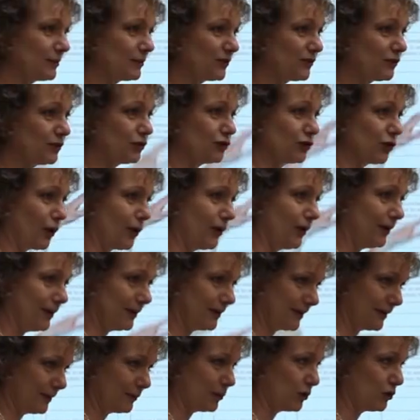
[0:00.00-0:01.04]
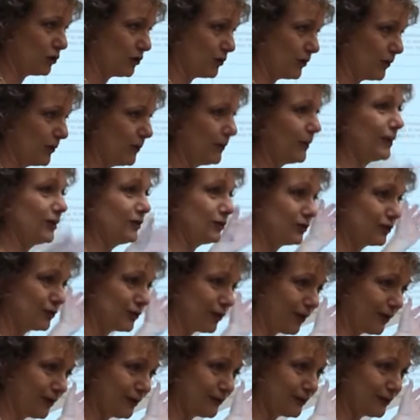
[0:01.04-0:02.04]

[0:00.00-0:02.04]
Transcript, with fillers: and facilitating the corporation's